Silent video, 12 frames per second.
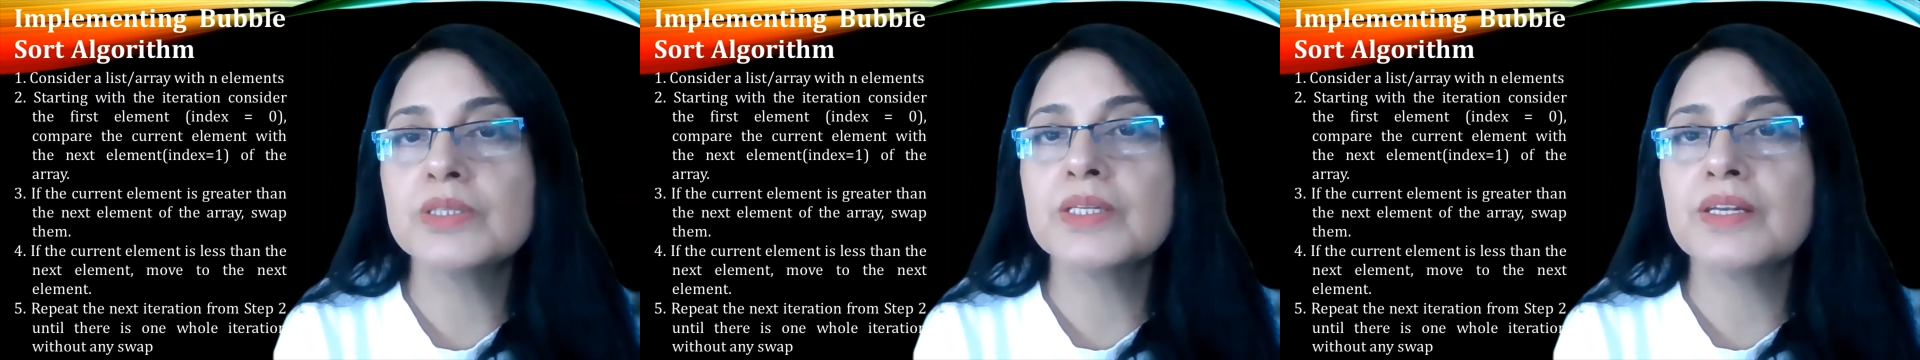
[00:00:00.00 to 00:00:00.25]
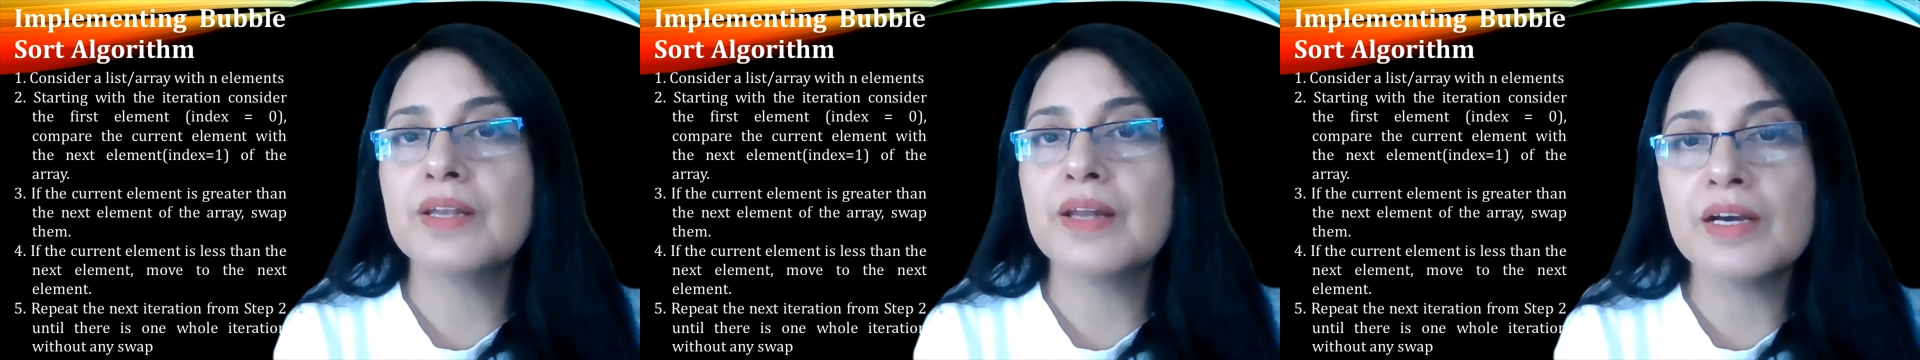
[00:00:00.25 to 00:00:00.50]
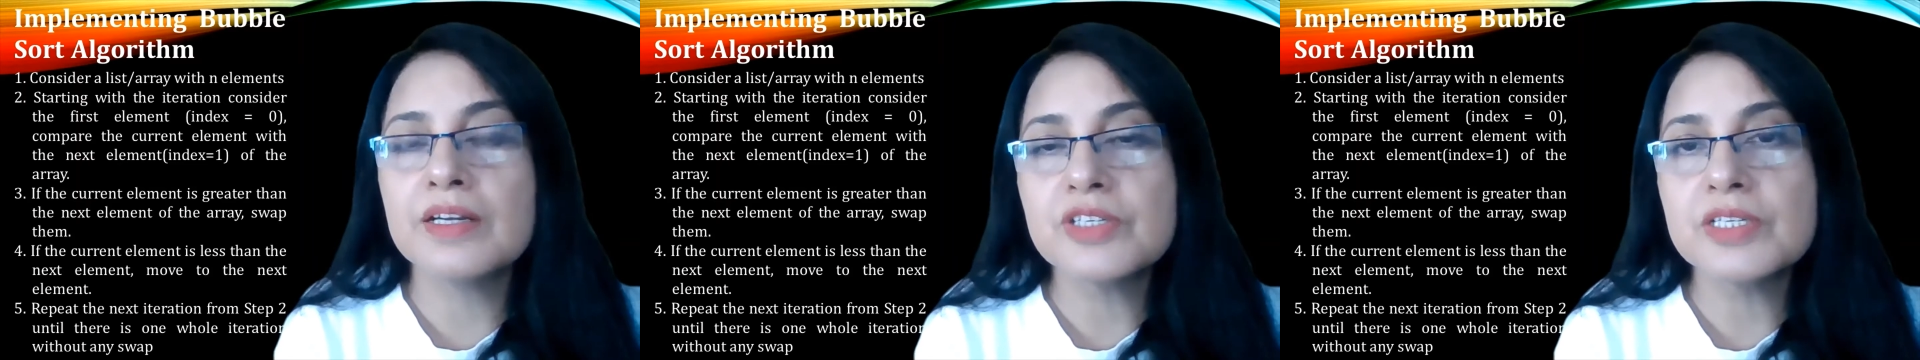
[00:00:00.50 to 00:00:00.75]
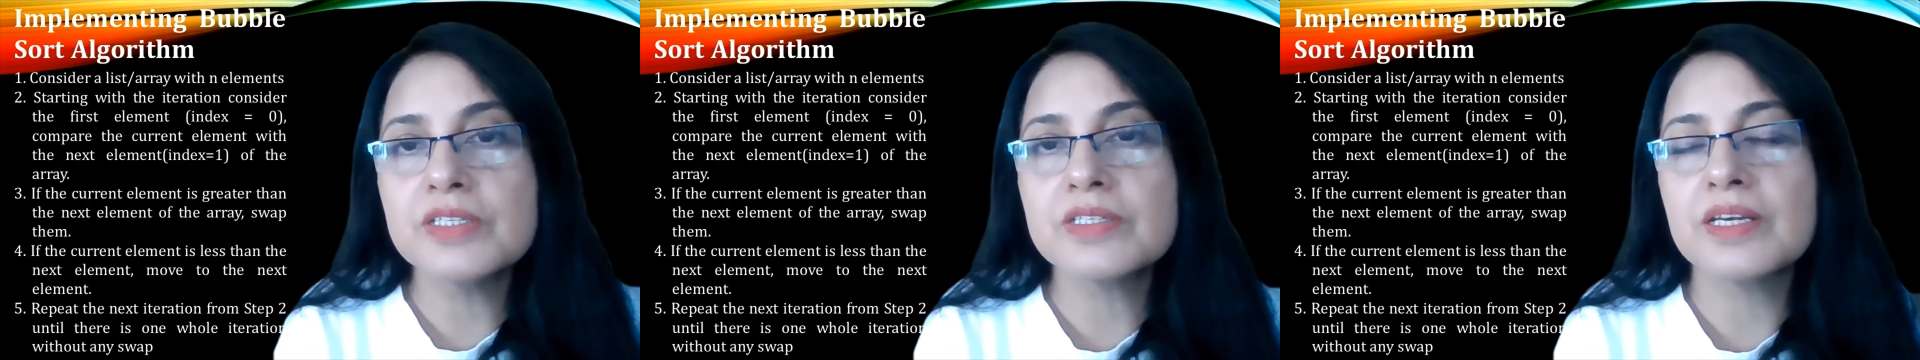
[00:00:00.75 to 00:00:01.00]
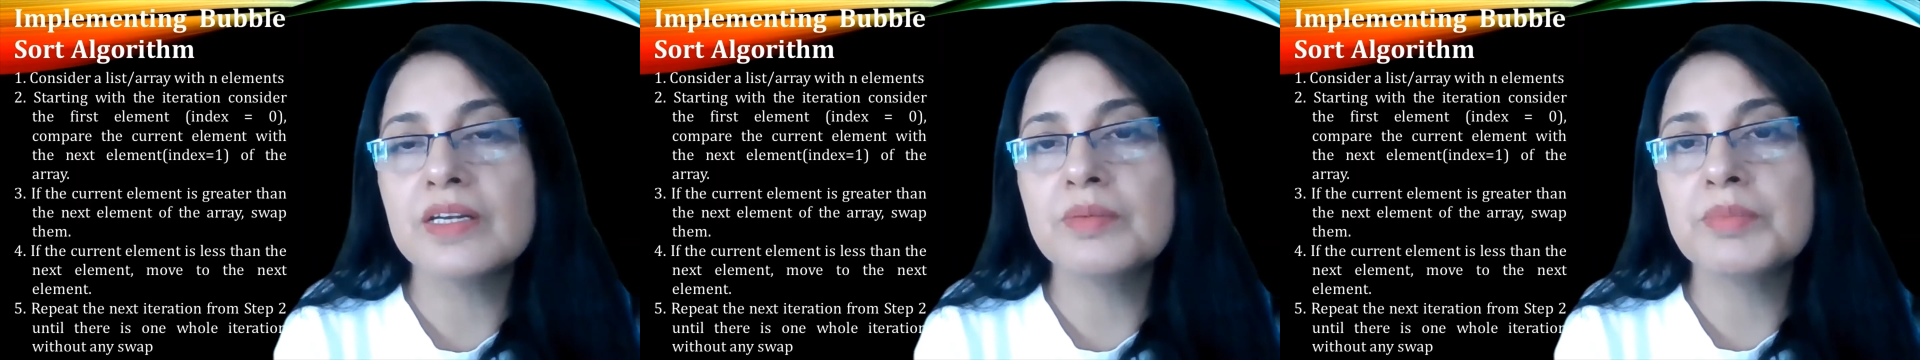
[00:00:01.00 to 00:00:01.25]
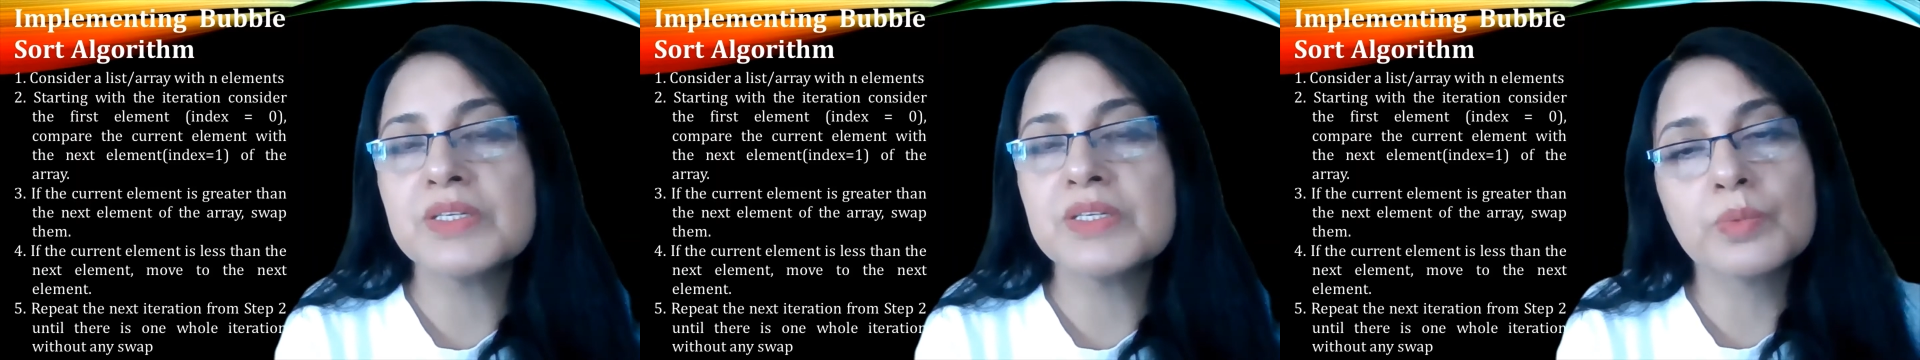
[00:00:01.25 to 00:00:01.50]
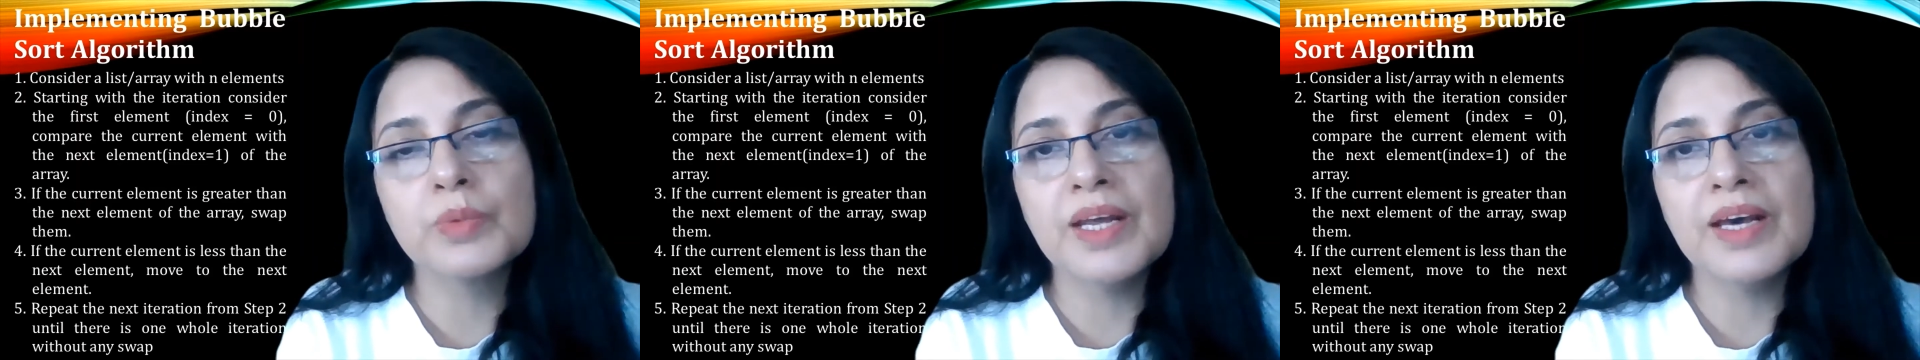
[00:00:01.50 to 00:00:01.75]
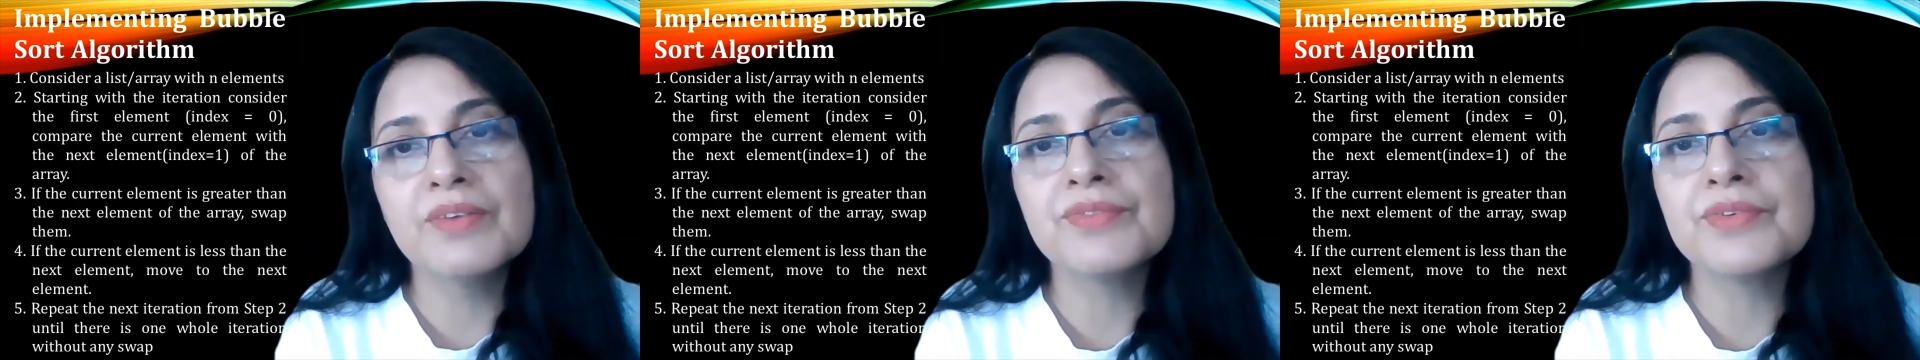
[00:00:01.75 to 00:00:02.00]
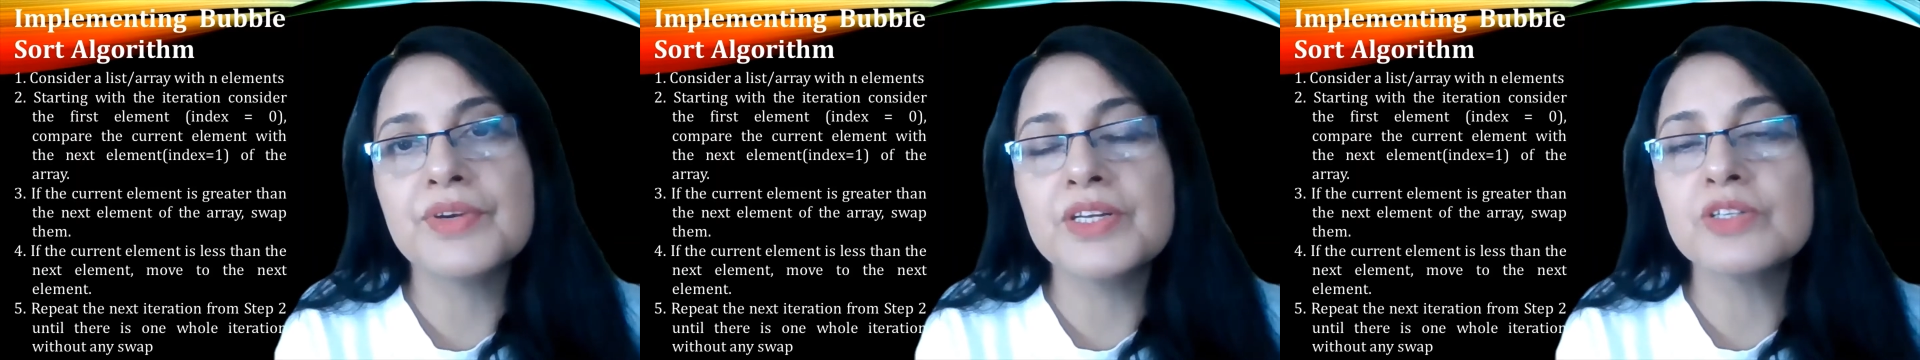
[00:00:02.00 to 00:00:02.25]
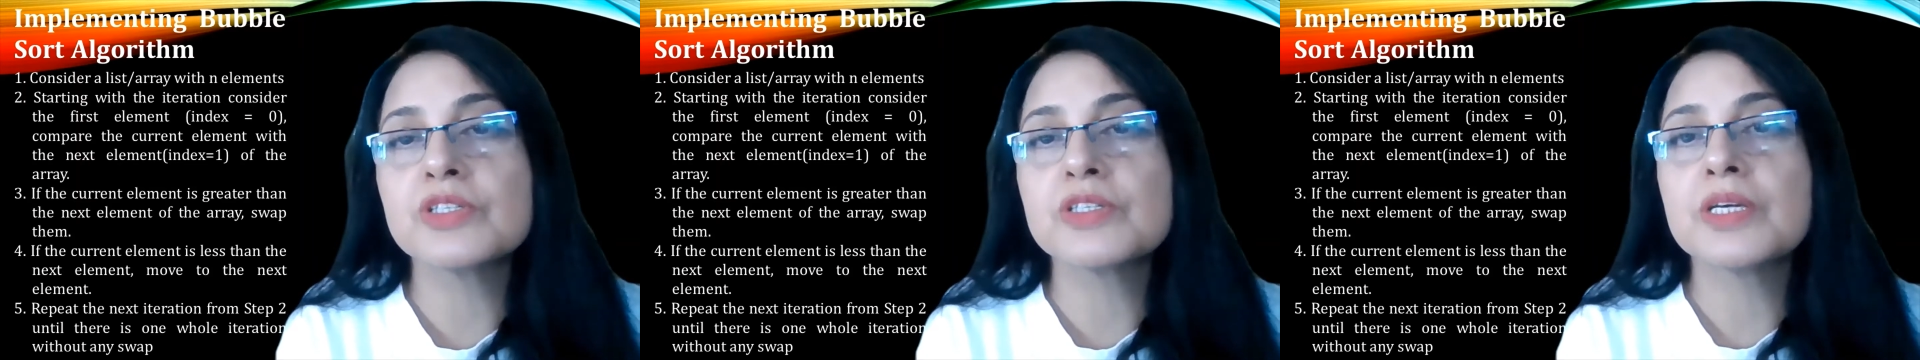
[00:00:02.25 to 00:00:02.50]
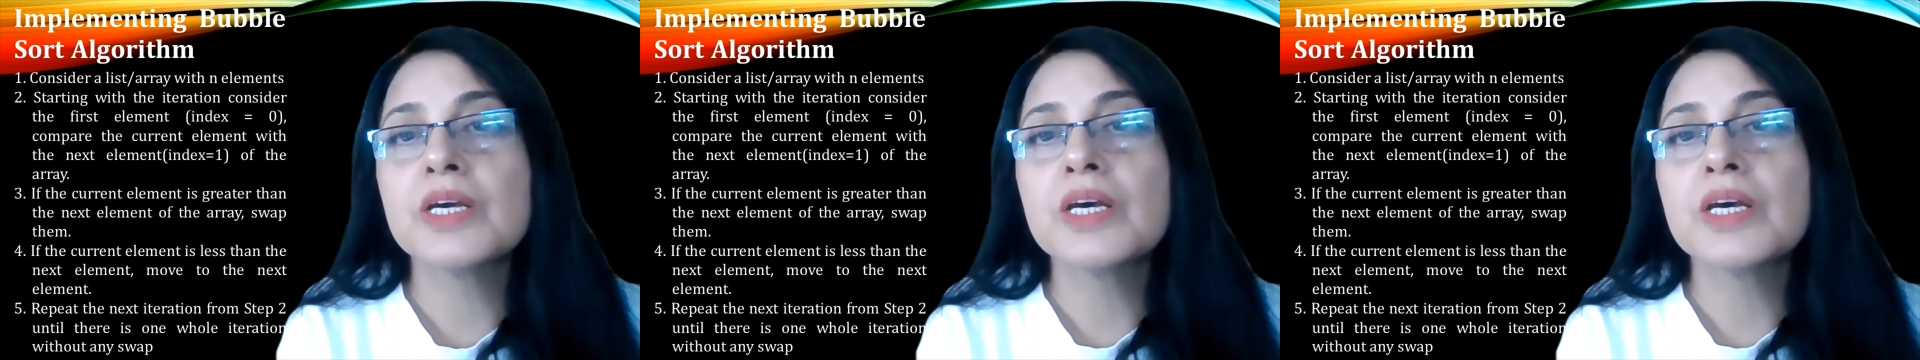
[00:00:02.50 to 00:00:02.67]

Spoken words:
the largest element will have reached